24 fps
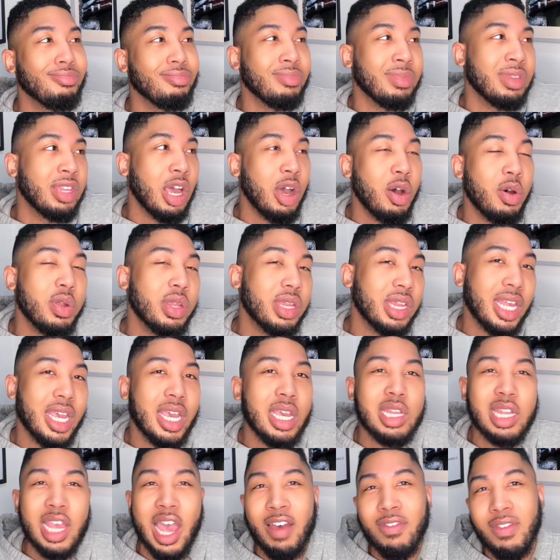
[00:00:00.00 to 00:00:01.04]
Those
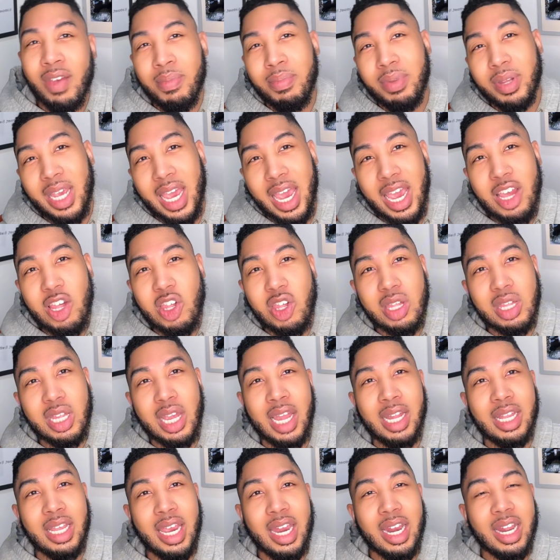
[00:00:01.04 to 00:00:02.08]
things have implications
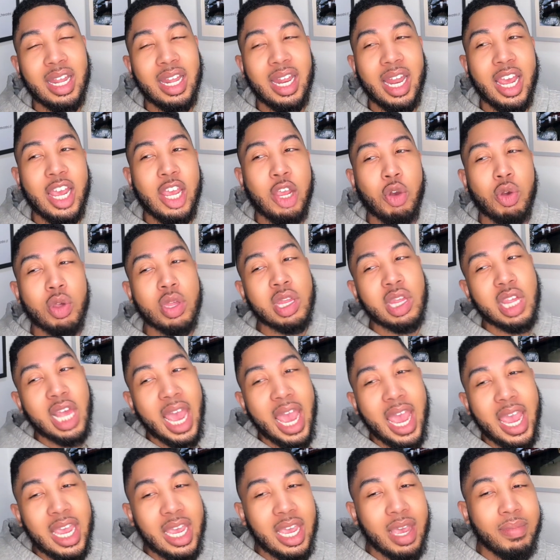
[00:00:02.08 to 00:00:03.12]
at the end of the day, and you're
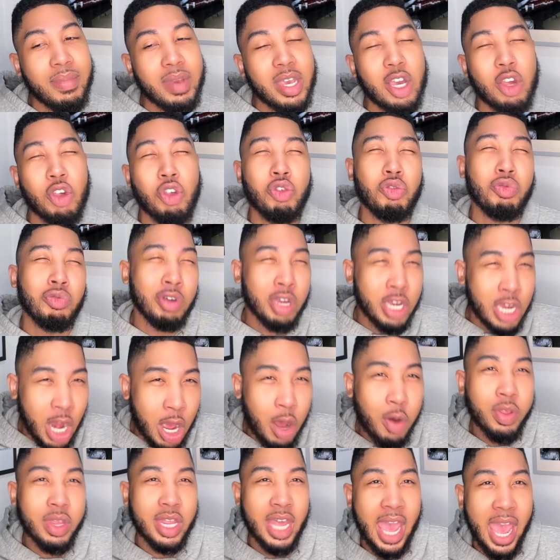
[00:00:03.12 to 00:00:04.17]
saying it because you
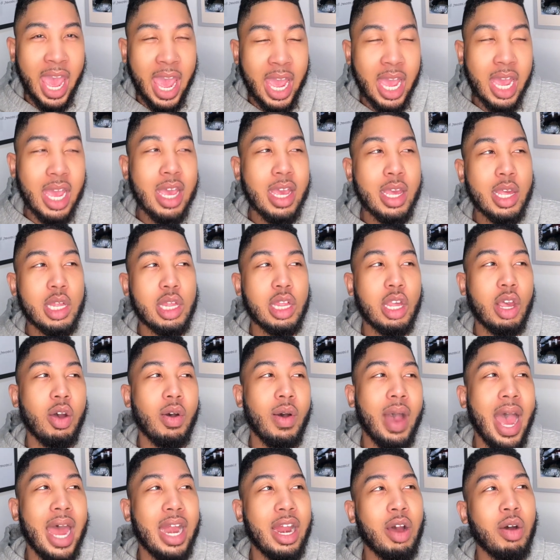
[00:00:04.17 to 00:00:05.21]
know that. So
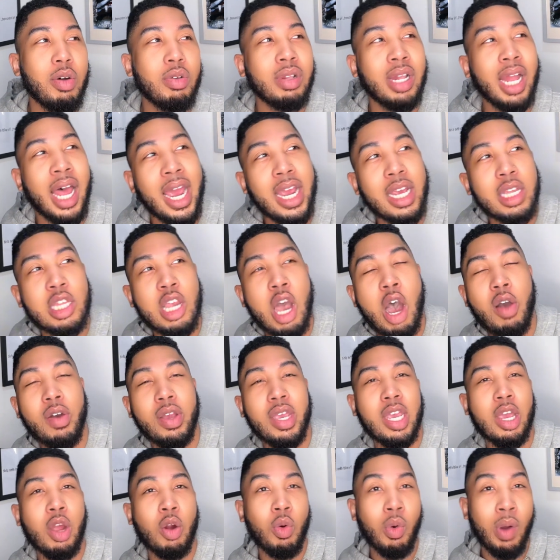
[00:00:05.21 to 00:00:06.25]
I don't like
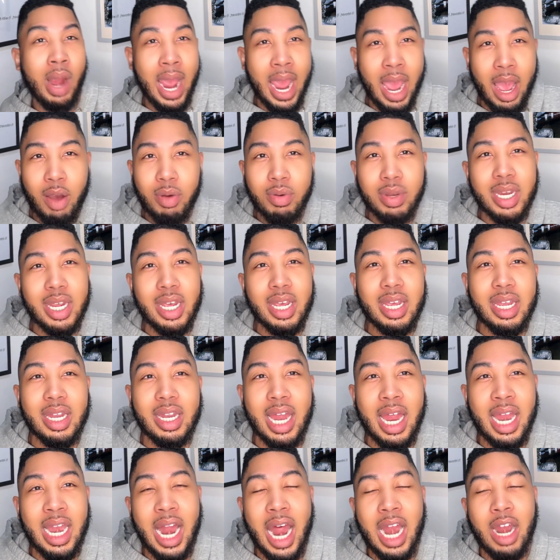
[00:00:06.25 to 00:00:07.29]
talking around it,
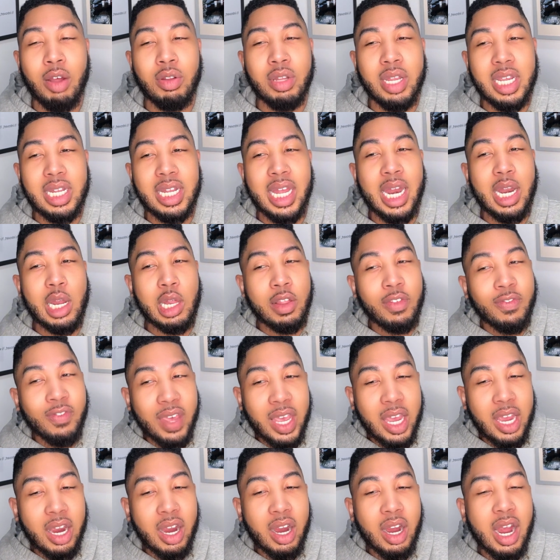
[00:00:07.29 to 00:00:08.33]
and I don't think that is
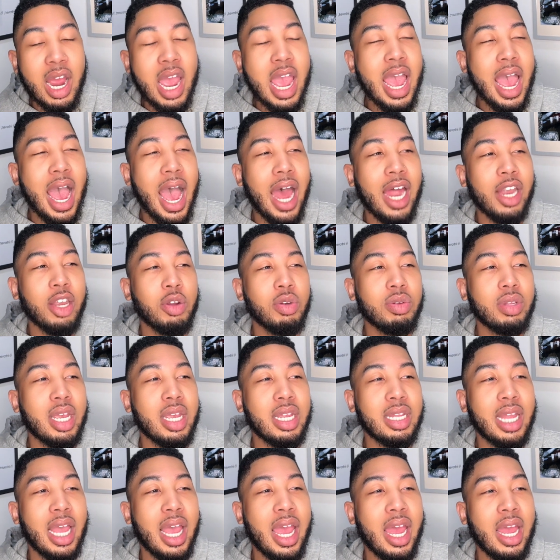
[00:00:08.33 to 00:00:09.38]
fair. I do
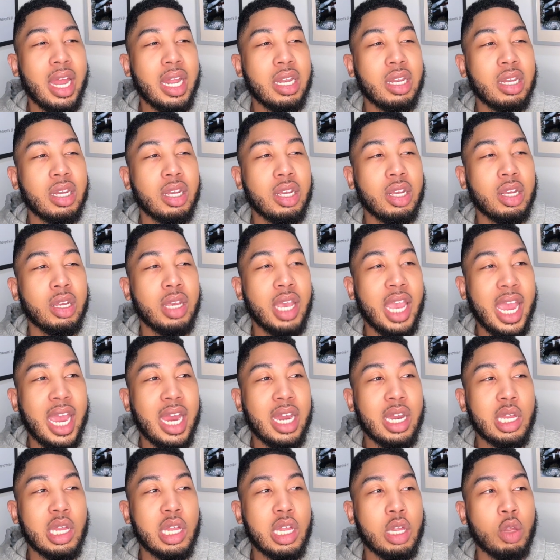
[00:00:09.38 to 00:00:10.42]
think that
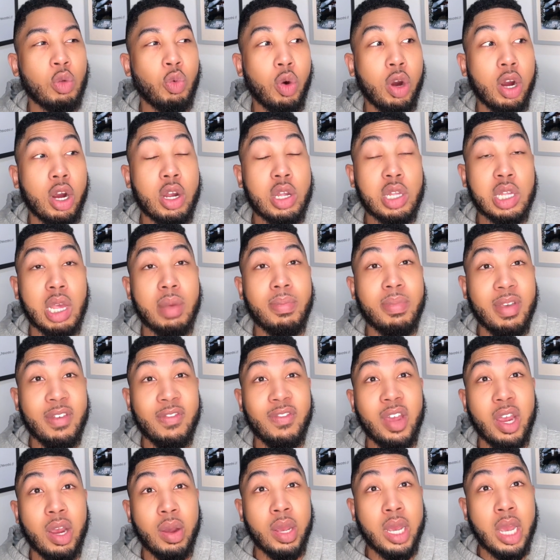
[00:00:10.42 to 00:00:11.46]
Candiace's words can be
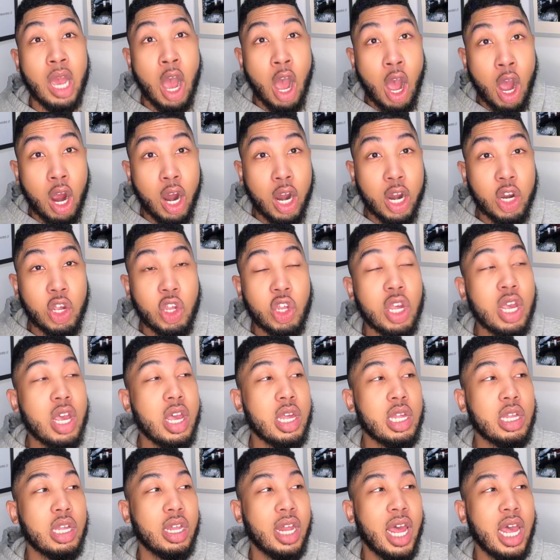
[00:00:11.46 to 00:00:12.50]
very harsh,
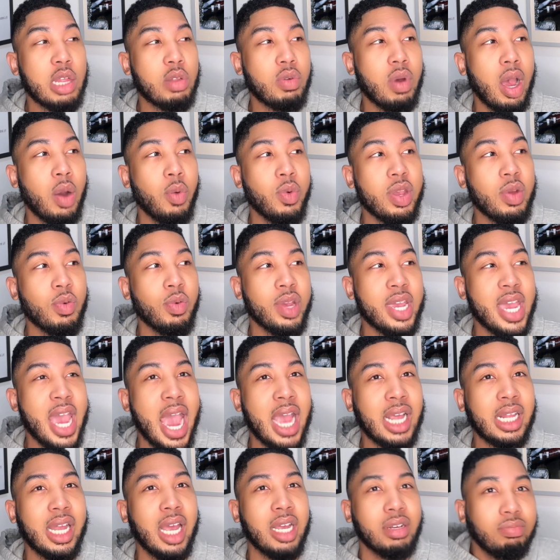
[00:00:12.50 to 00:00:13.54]
so that's why we
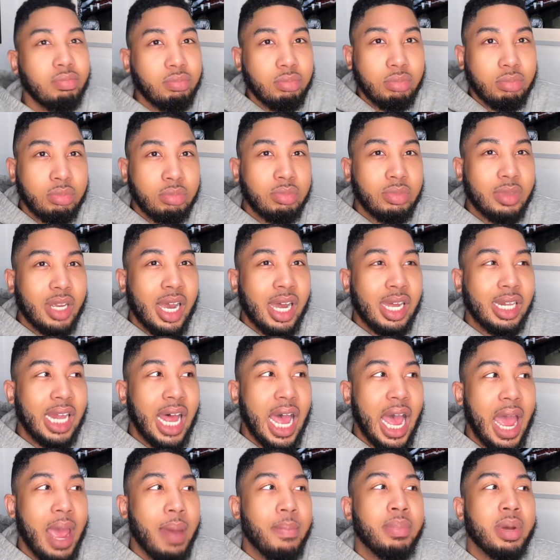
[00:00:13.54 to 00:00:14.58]
react like a
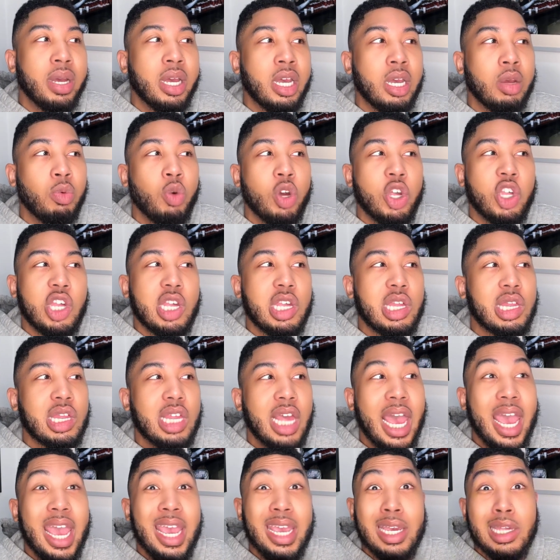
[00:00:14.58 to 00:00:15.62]
lot, but what she's
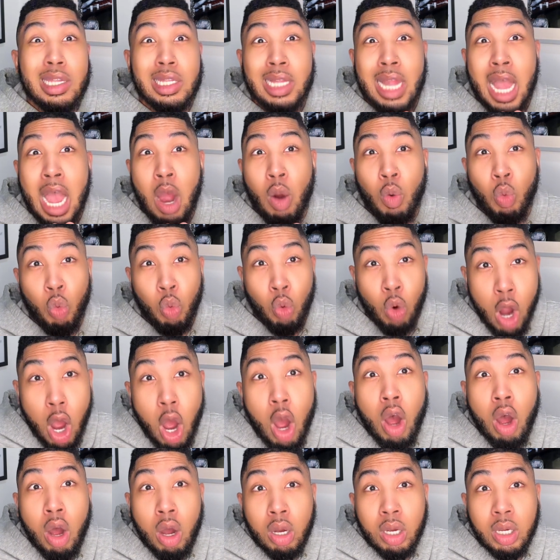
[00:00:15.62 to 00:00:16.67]
saying is not
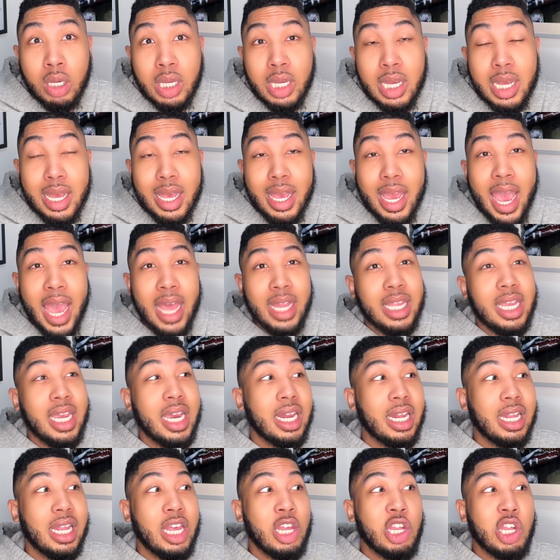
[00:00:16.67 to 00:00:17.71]
wrong. At the
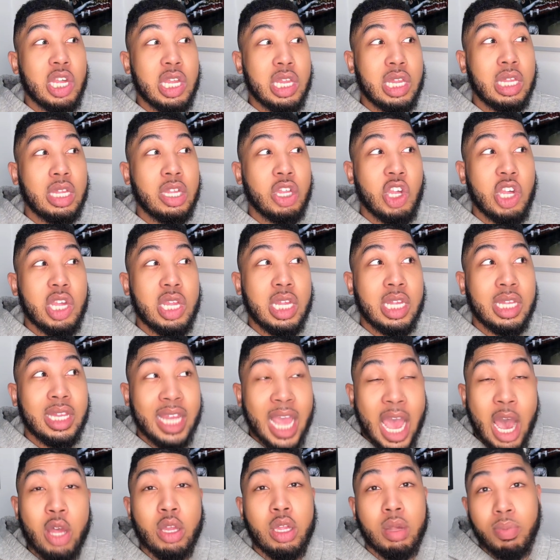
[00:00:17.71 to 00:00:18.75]
end of the day, she's
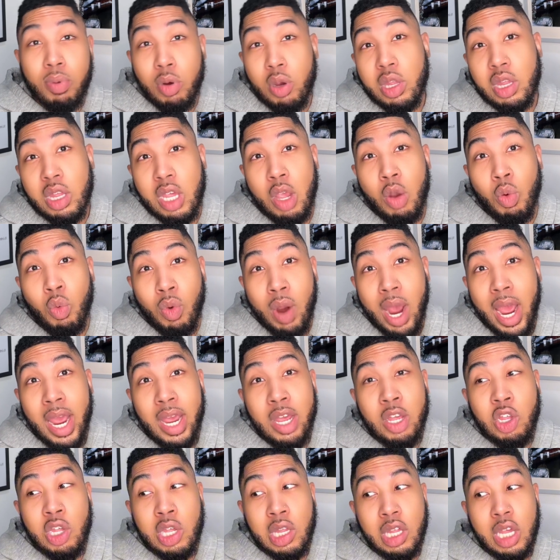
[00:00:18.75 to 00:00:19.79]
1,000%
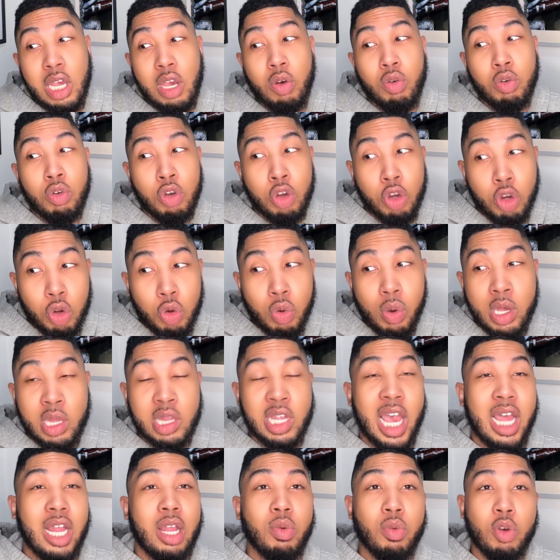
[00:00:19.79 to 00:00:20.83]
right. Gizelle knew
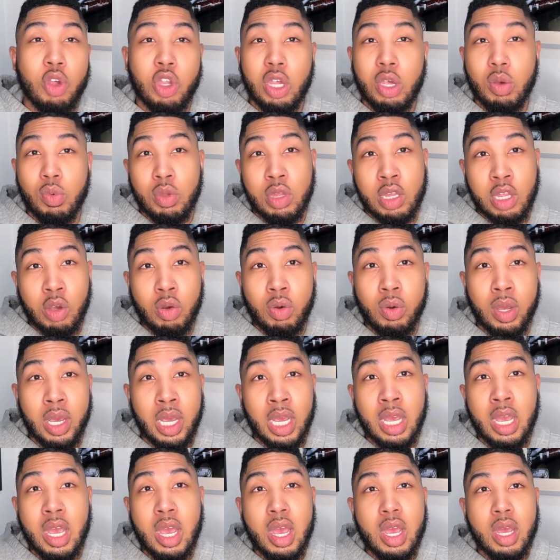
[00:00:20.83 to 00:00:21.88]
exactly what she was
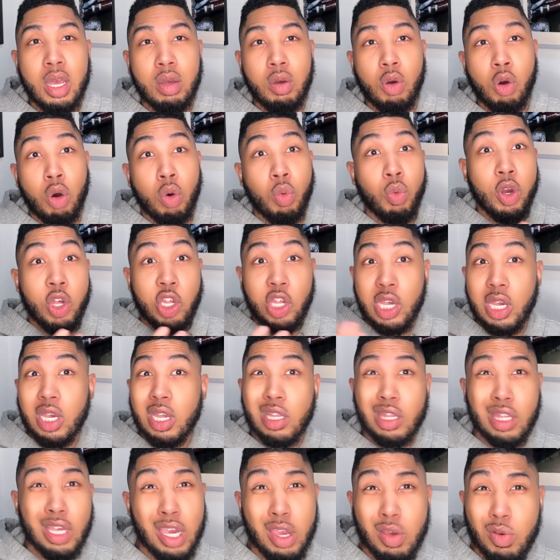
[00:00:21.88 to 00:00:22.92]
doing, or what she
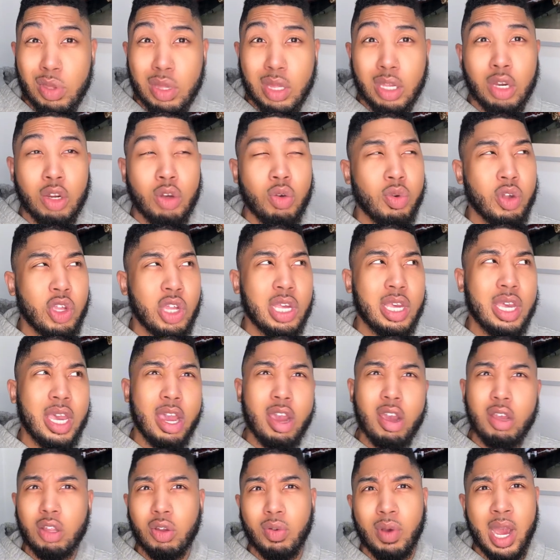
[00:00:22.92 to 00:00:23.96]
continues to do when she
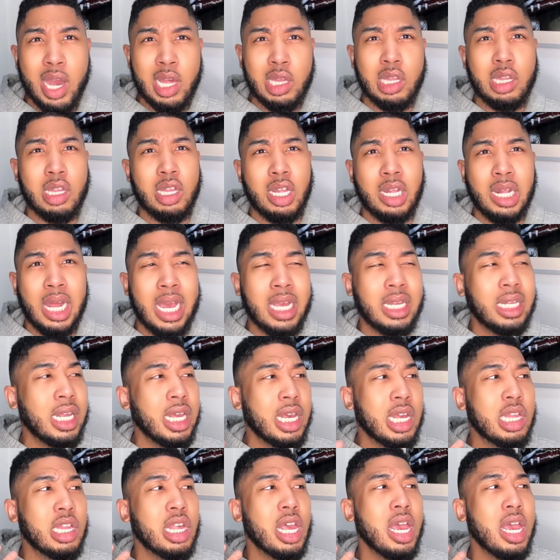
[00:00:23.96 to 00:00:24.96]
characterizes it like this.